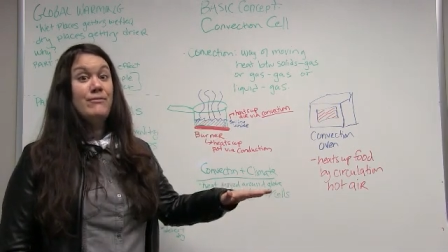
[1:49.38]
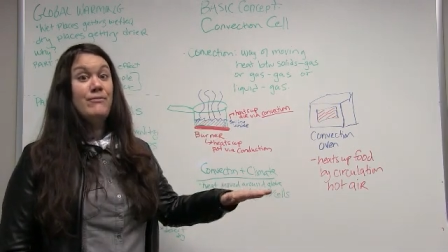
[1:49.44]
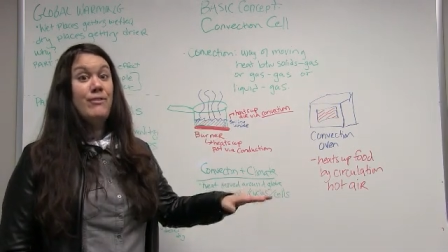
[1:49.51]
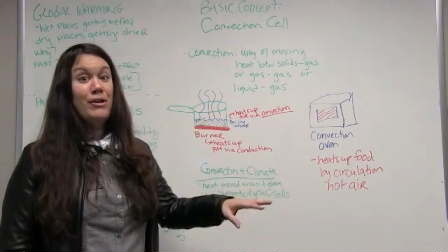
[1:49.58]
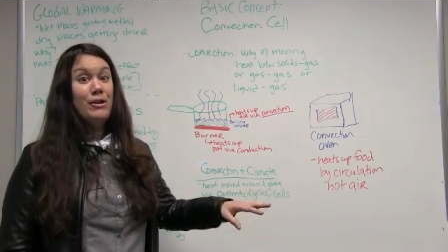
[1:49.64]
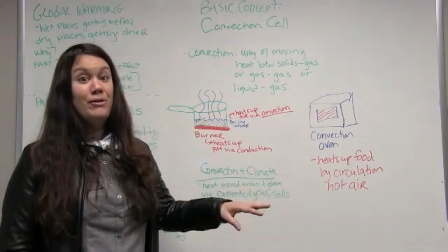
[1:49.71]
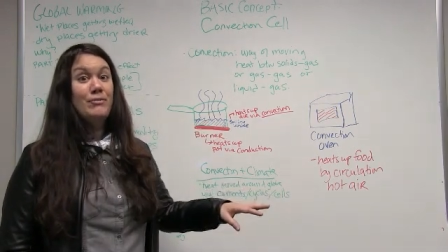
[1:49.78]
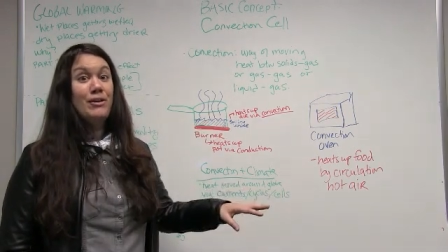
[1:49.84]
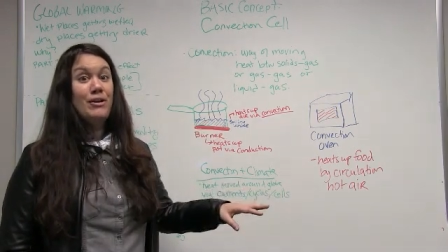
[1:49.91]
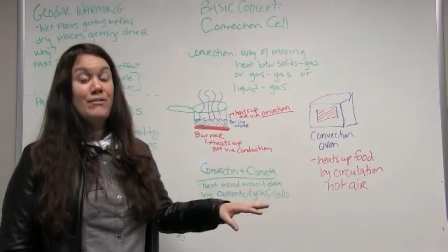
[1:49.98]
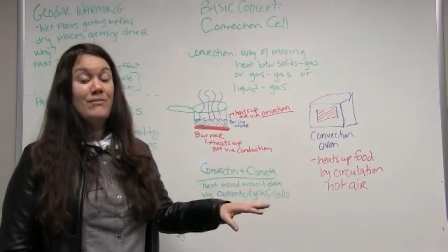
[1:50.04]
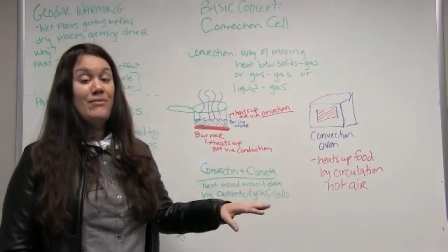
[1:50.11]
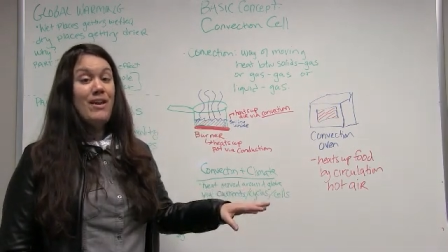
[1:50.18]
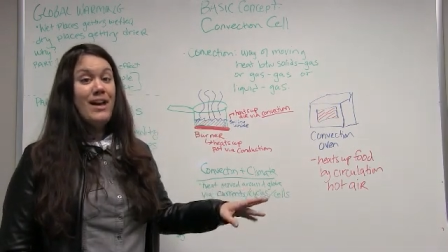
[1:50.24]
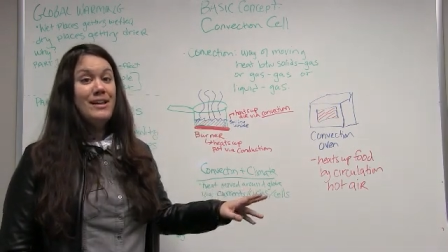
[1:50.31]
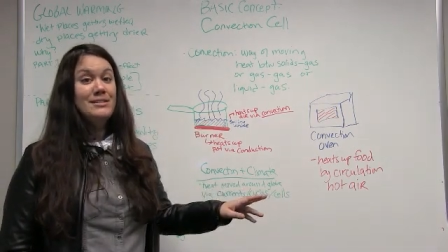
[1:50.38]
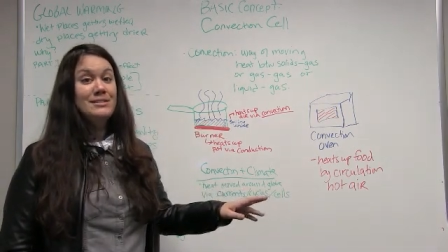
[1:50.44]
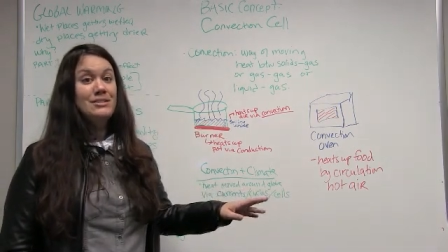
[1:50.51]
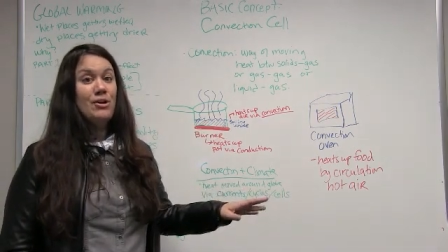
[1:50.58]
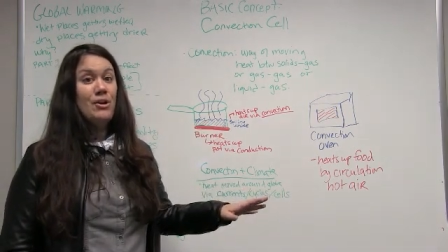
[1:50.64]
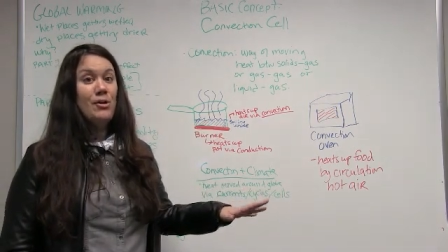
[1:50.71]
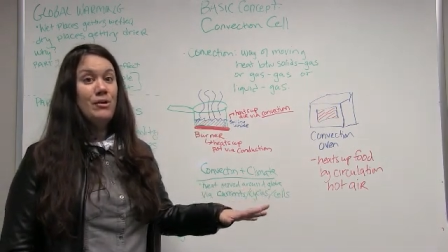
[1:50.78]
very, very
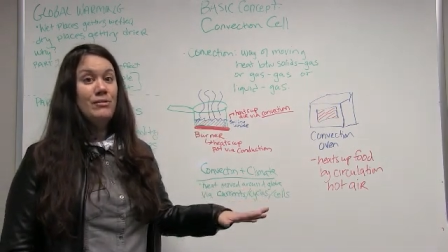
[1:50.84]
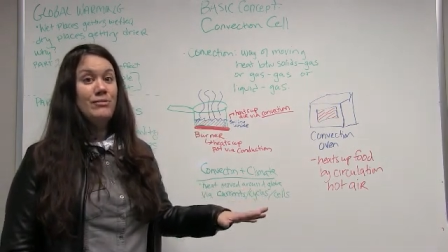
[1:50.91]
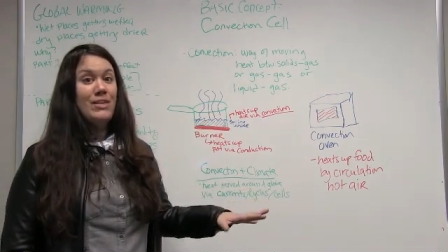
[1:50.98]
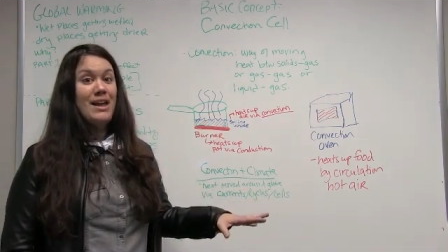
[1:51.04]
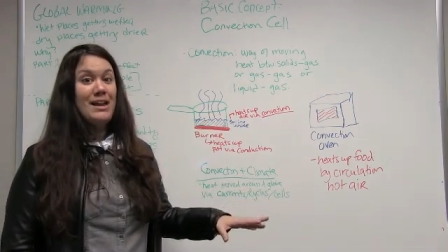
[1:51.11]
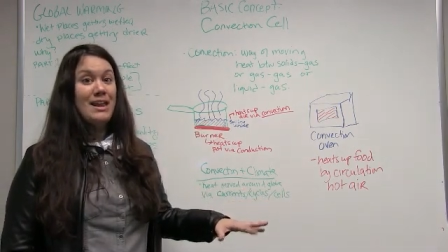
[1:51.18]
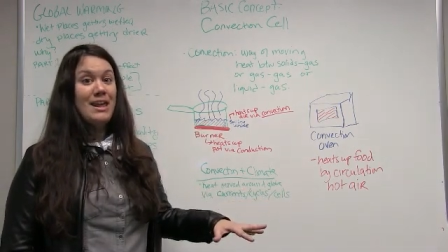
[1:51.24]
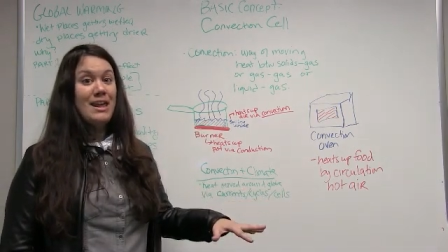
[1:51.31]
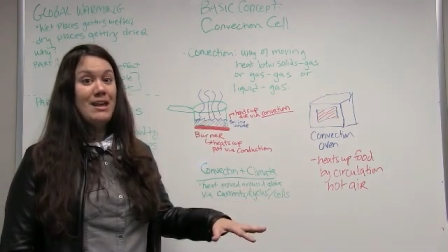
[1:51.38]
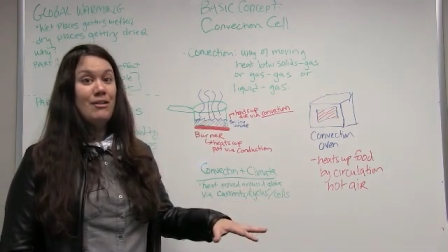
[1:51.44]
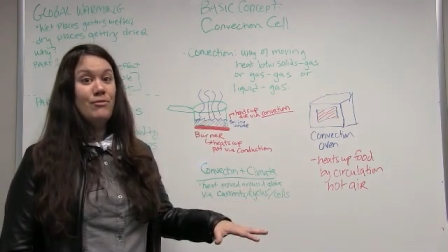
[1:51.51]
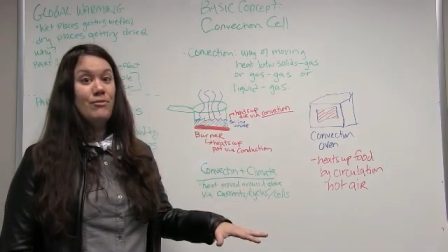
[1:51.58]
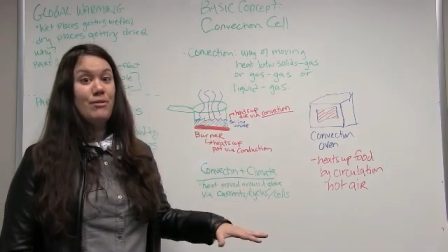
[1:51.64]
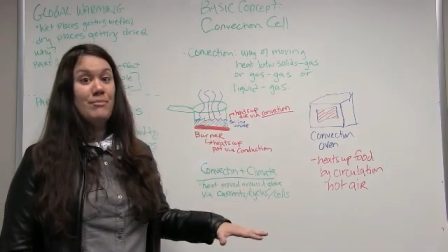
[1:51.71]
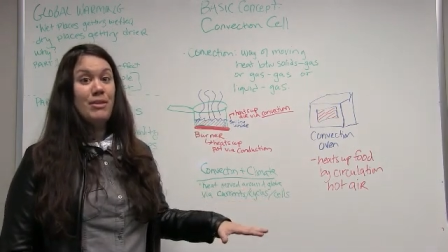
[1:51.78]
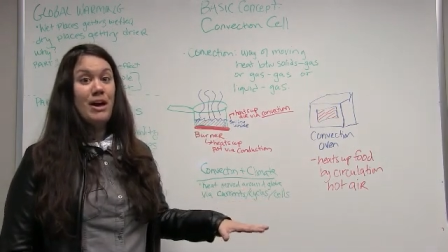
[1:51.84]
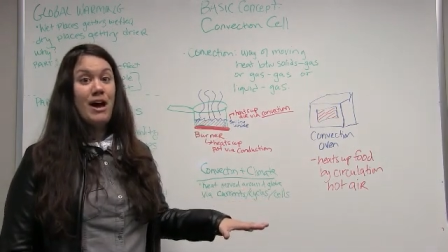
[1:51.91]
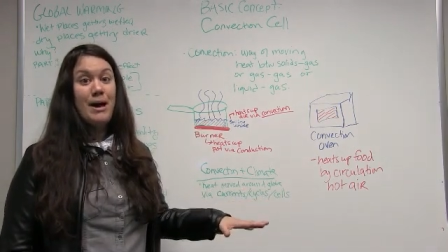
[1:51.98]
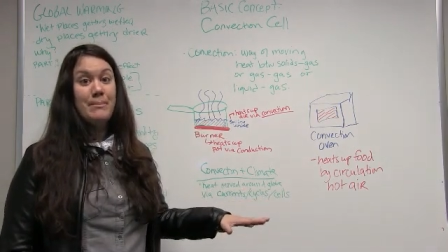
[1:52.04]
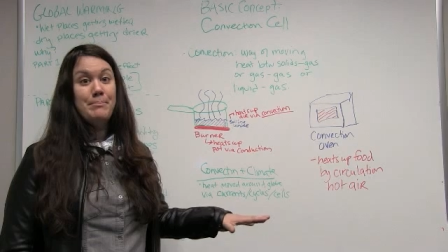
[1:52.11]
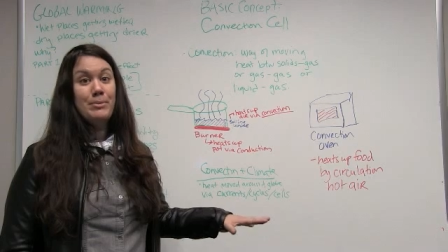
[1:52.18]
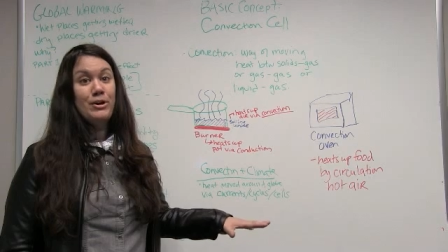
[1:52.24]
fast, all of that heat from the
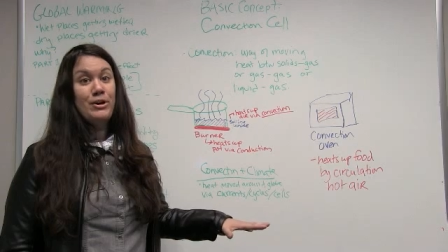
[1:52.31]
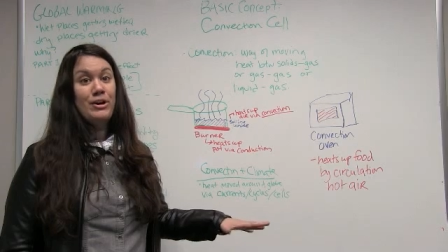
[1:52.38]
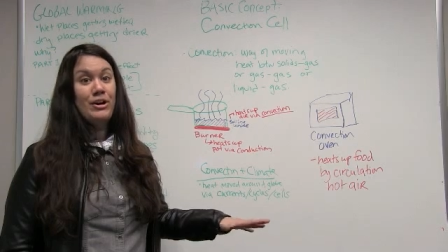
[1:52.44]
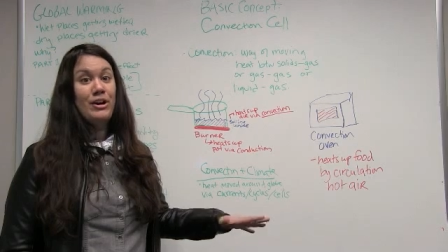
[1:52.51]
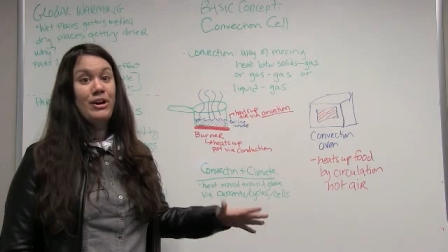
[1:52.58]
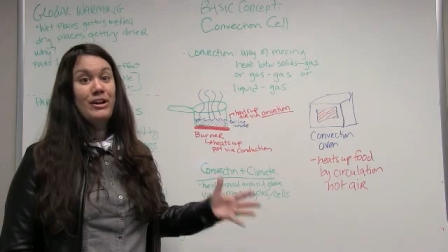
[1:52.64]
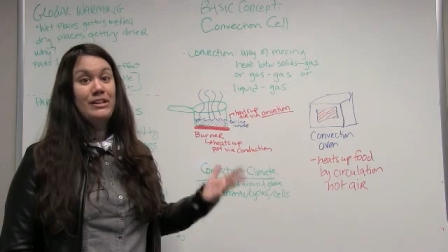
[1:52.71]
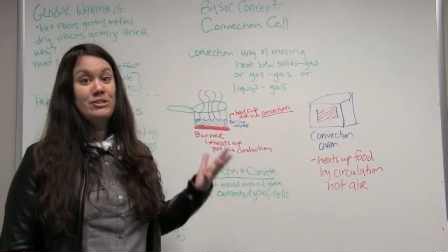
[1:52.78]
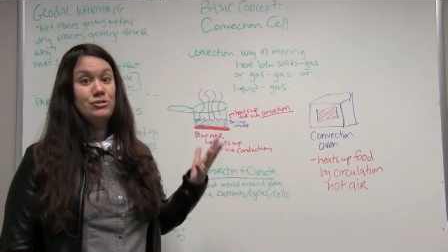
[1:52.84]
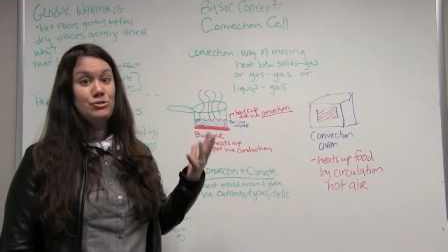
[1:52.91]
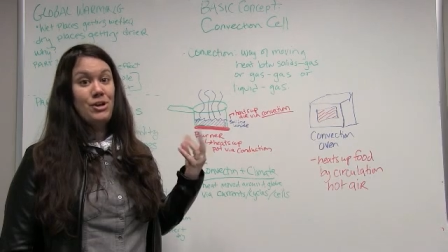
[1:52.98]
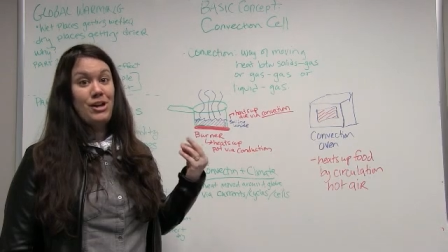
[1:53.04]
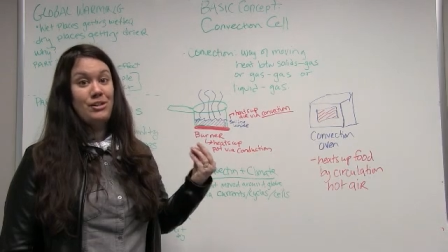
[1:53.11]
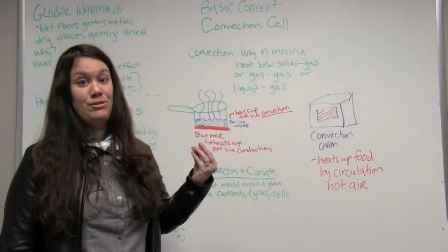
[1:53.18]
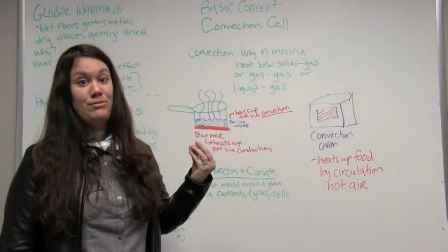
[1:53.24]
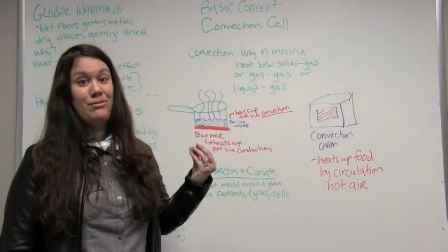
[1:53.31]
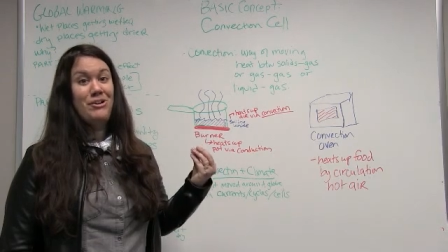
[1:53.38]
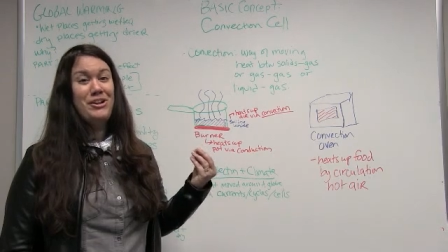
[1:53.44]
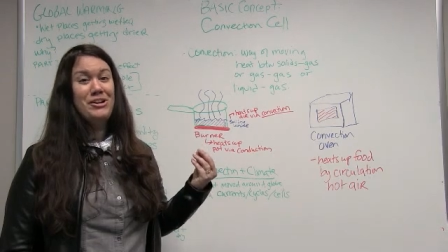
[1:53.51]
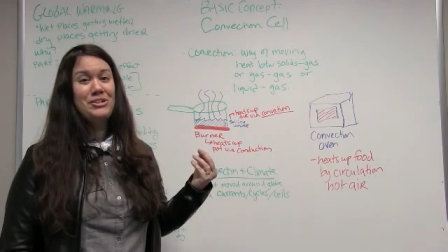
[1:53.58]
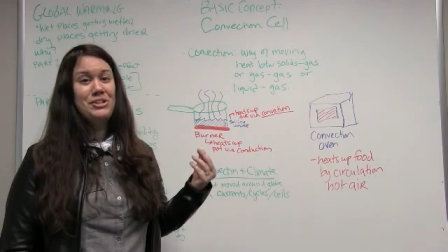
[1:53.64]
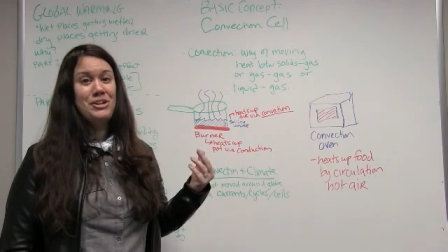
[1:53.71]
hot burner is
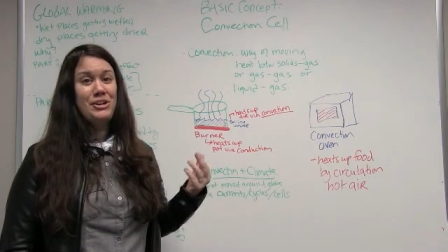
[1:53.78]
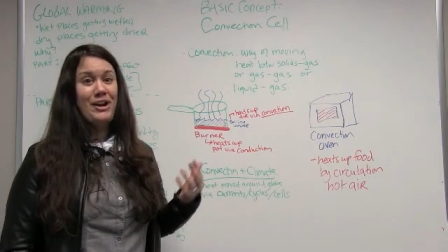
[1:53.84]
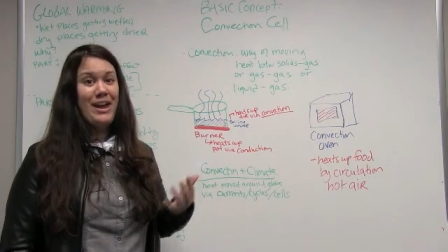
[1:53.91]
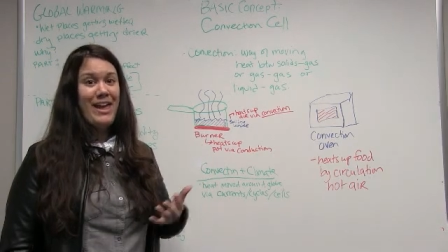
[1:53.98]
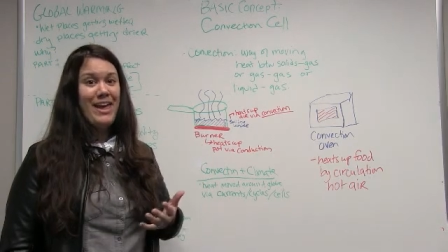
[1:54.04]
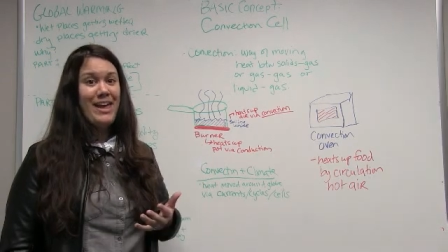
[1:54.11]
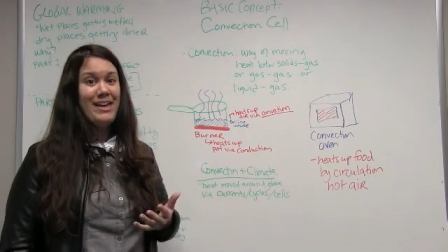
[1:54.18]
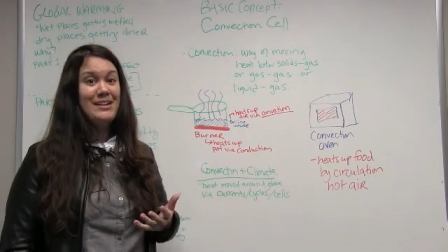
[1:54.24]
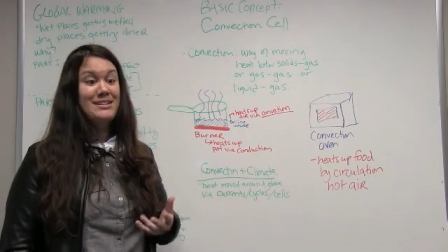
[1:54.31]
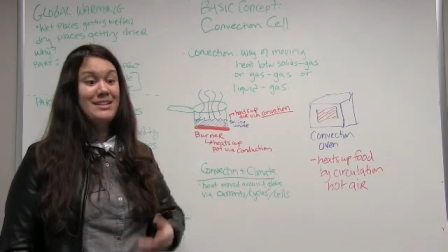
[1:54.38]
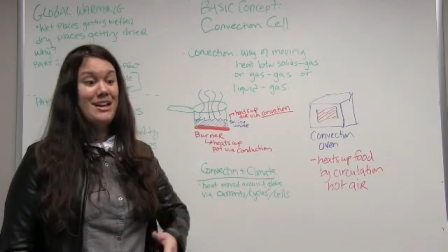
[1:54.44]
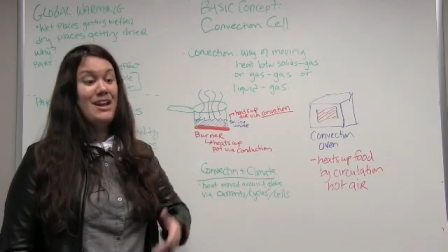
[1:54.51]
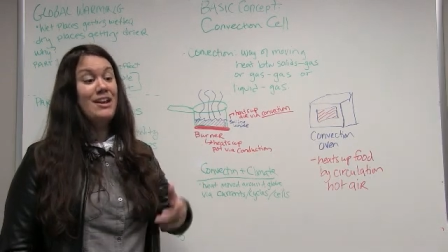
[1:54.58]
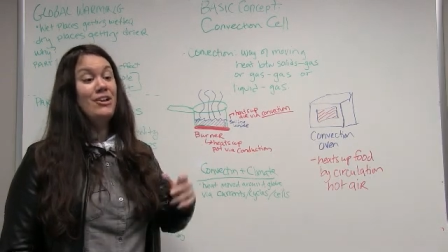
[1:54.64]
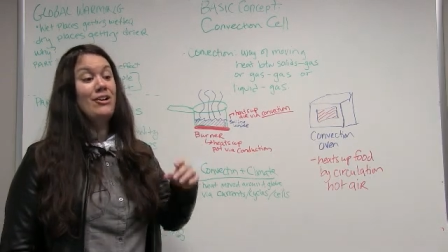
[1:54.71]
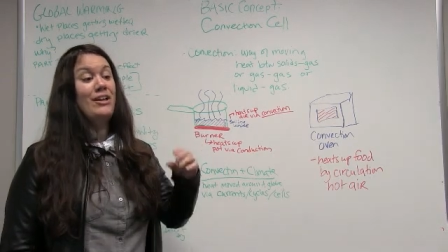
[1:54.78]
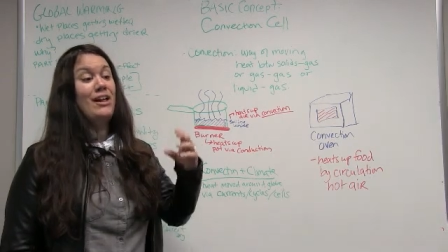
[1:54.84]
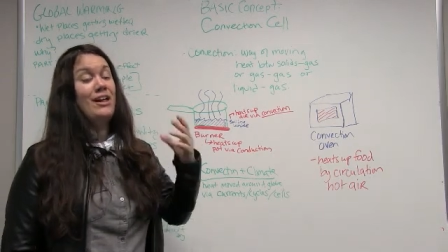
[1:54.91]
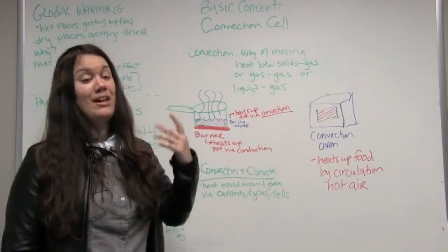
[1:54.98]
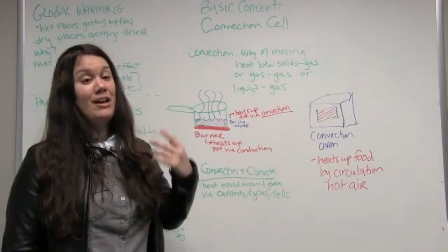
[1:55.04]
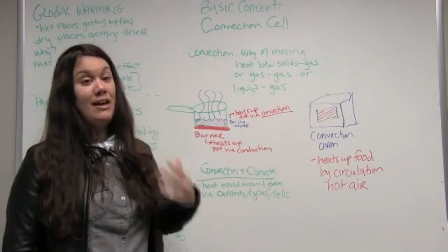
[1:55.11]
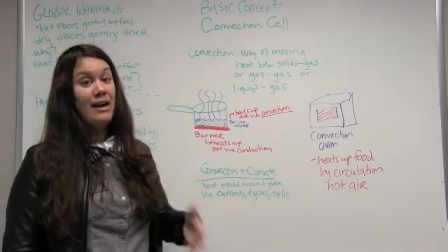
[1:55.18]
transferred into your hand, and you're like,